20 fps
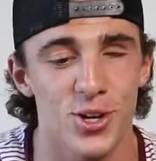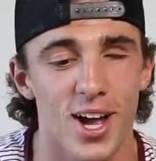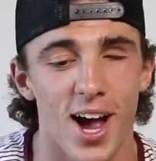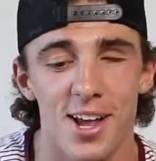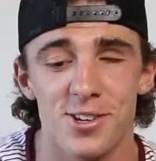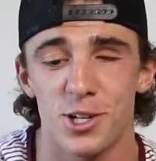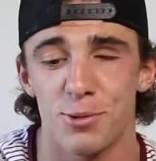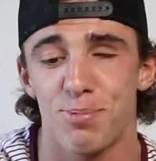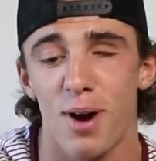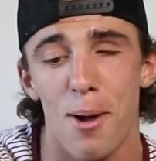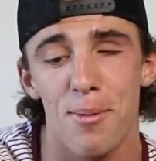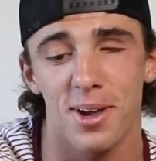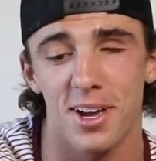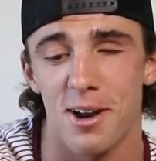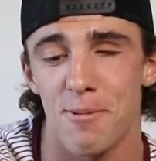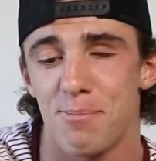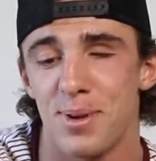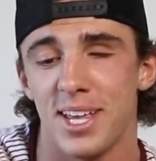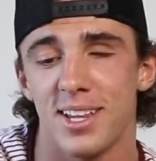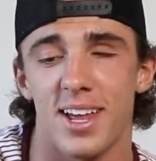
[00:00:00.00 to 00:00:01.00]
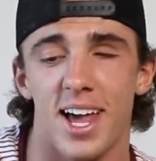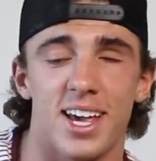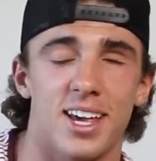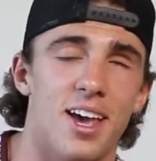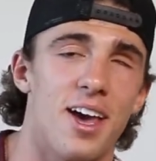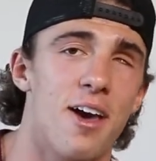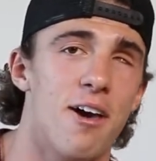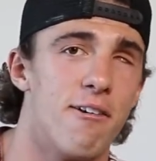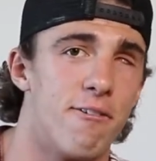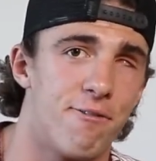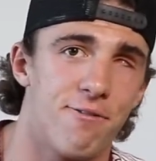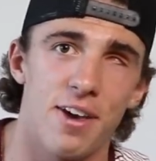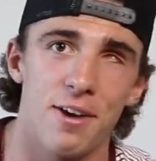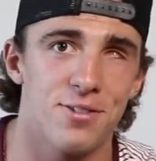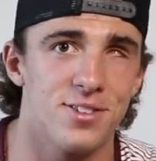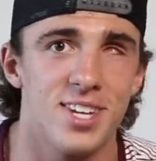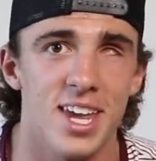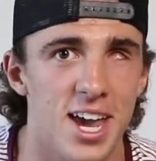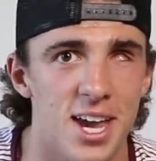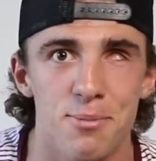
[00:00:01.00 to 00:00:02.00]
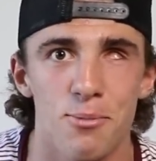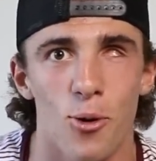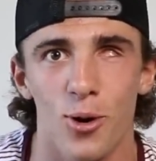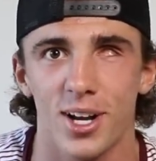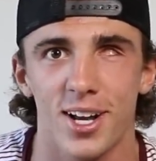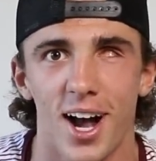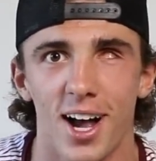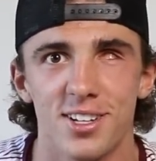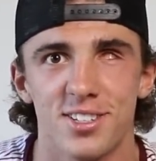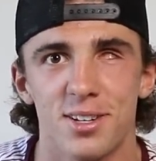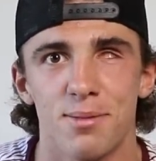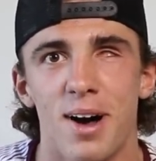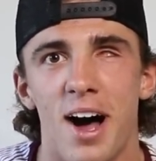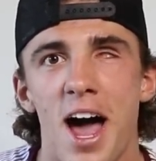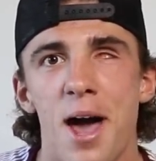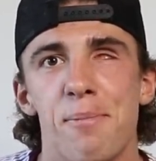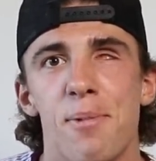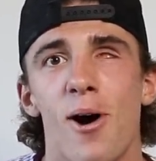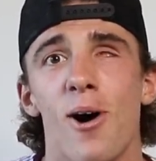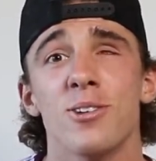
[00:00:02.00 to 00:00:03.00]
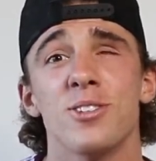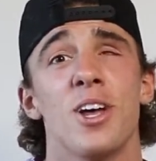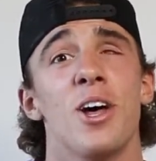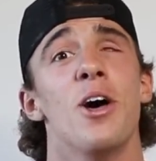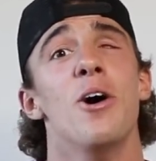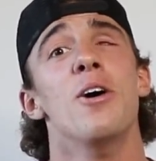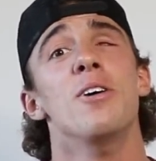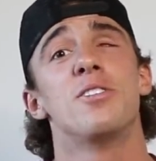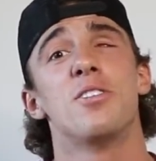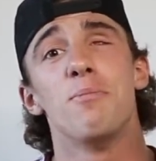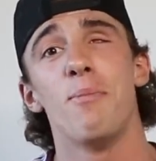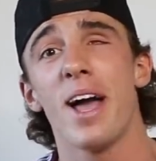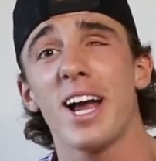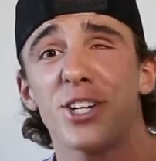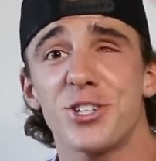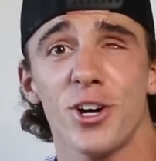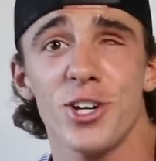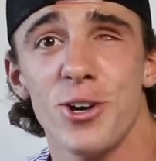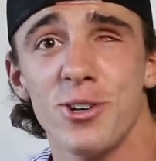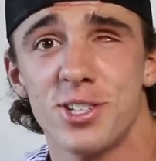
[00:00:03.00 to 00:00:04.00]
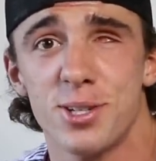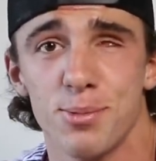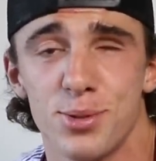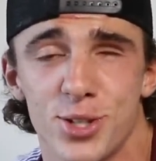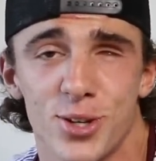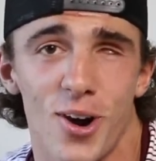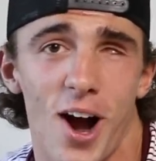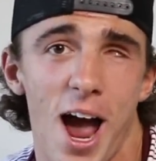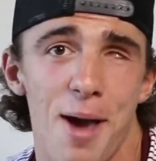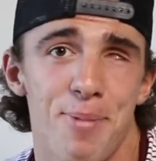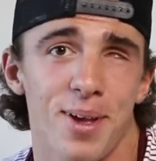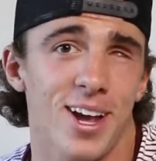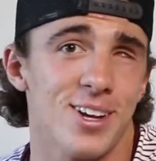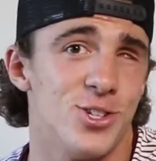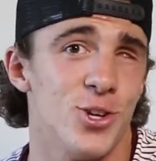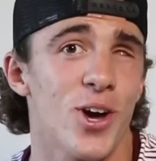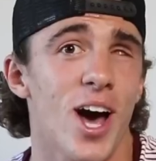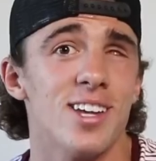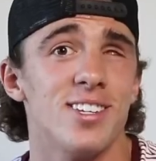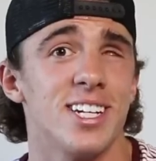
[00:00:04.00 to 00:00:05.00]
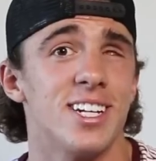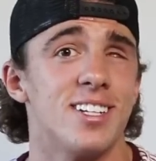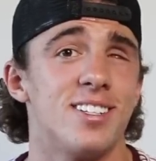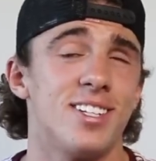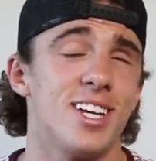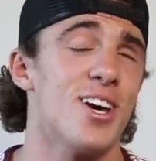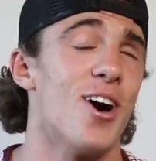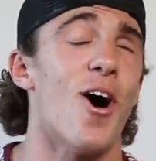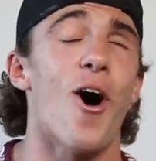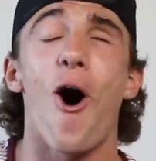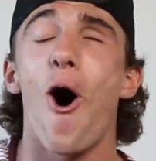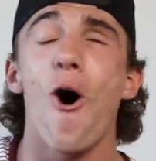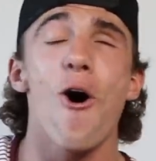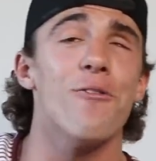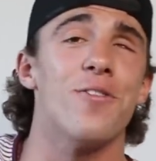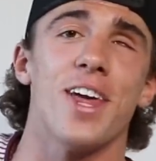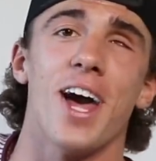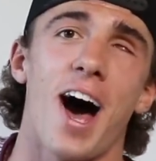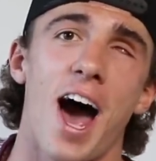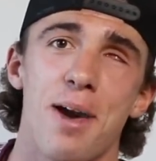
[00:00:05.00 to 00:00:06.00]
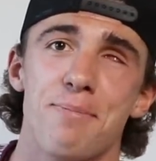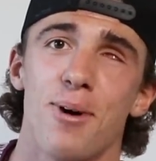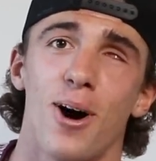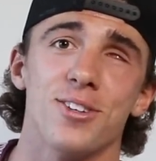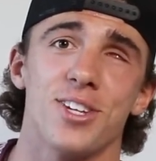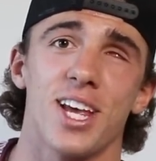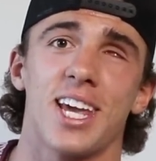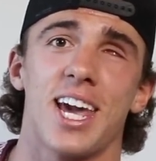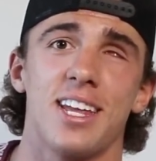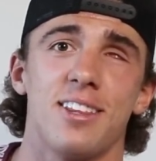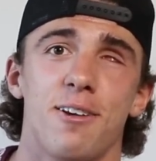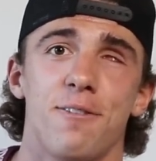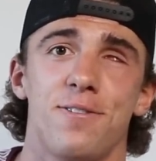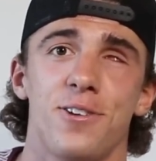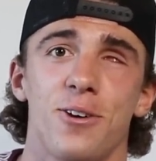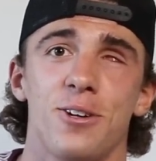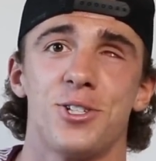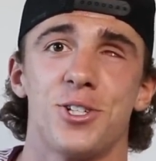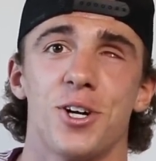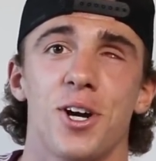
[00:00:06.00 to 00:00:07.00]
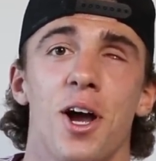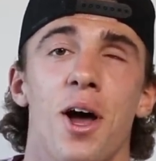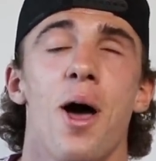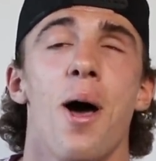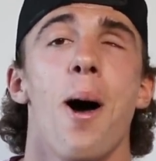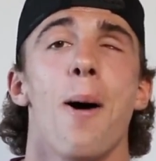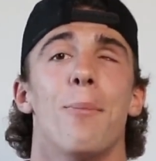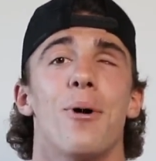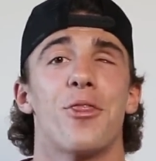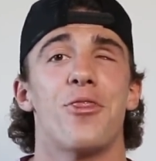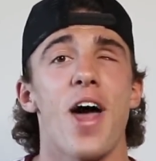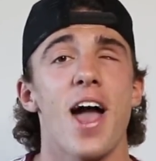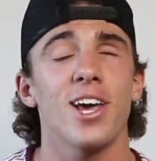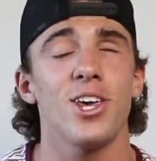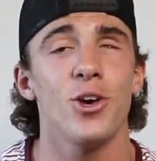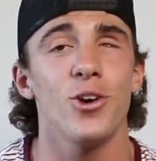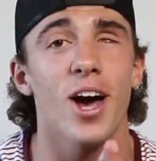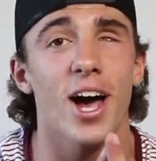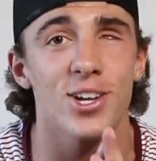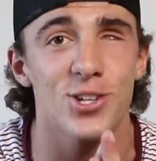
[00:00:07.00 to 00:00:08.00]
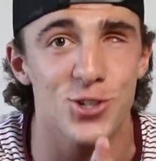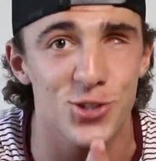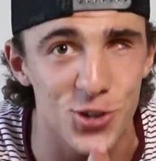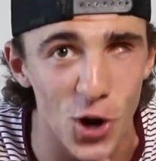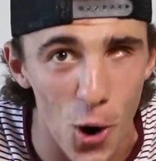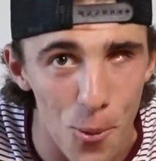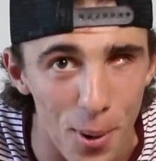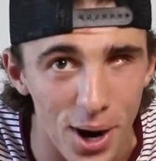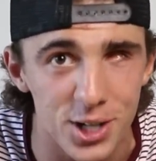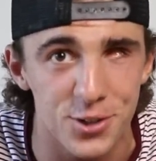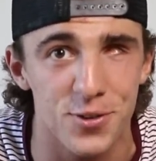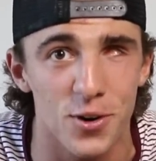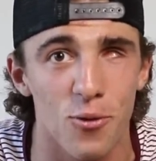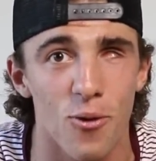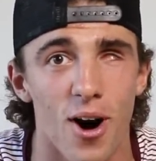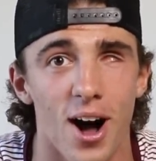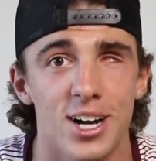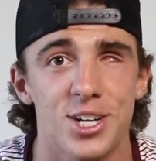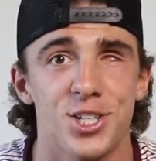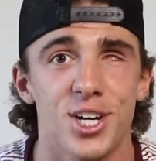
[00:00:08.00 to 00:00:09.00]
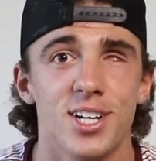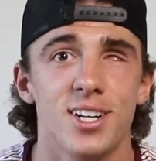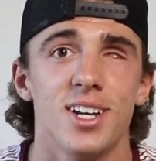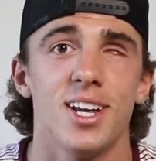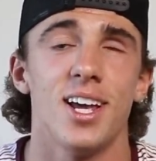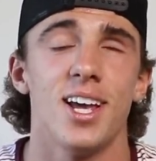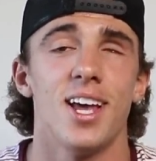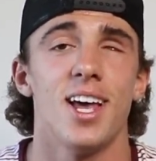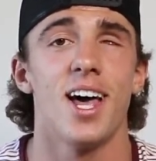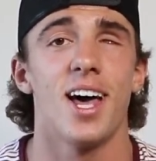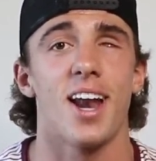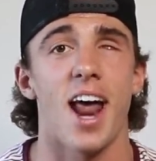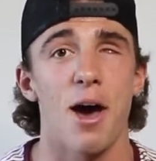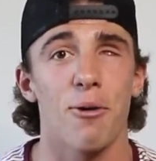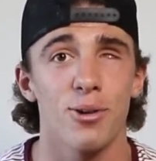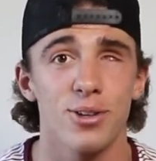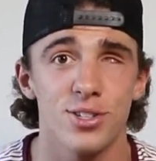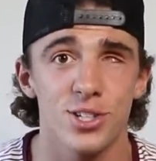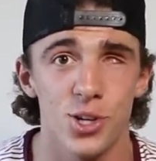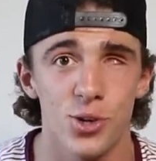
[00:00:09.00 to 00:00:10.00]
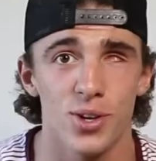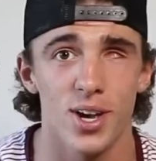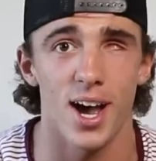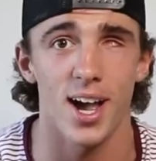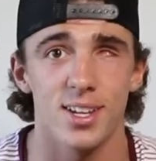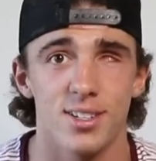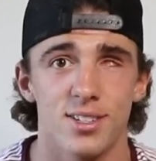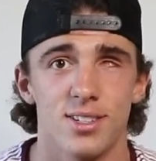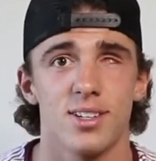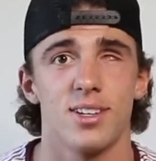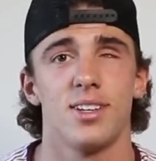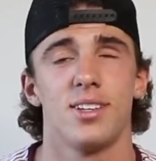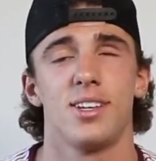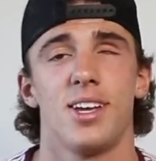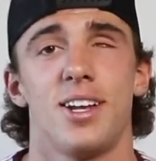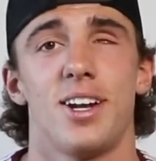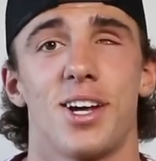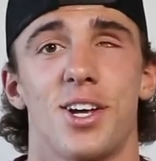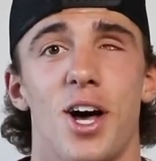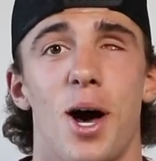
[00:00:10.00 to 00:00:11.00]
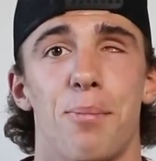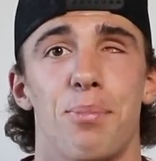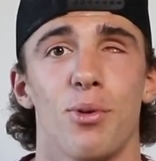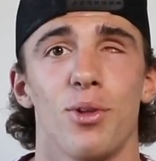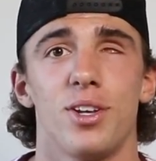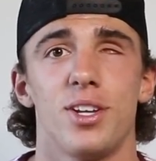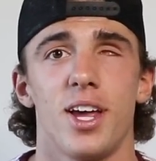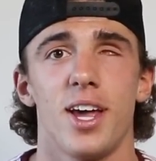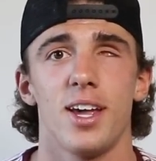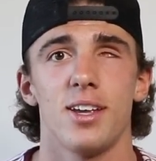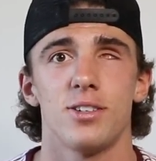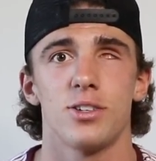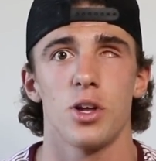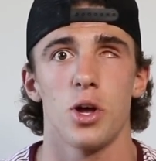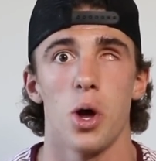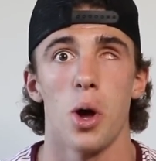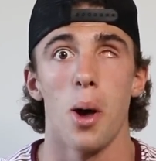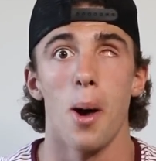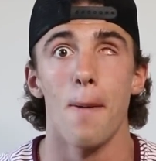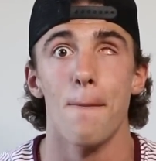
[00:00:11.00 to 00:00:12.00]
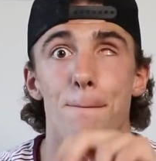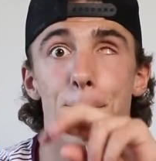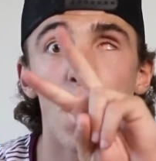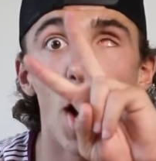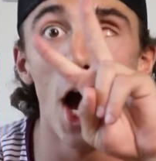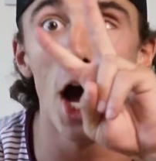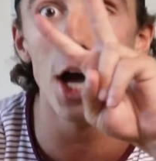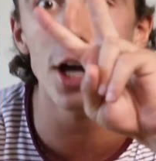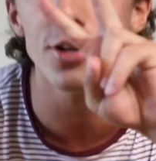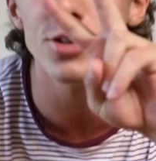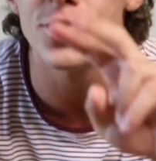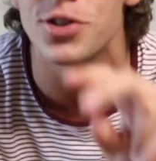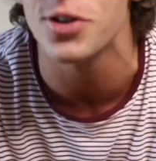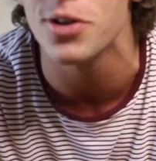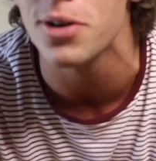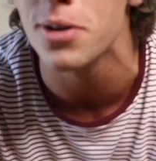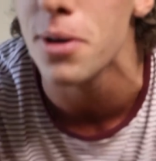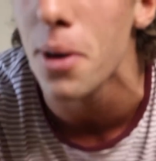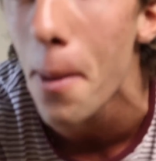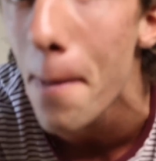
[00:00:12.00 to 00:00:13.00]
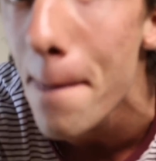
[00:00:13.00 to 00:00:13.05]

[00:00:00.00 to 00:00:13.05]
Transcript: you guys, there's probably gonna be like 15 more custom eyeballs. So make sure you subscribe because you guys need to see all the eyeballs I get in the future. But thank you guys so much for watching, and I will see you guys in a couple of days. Peace!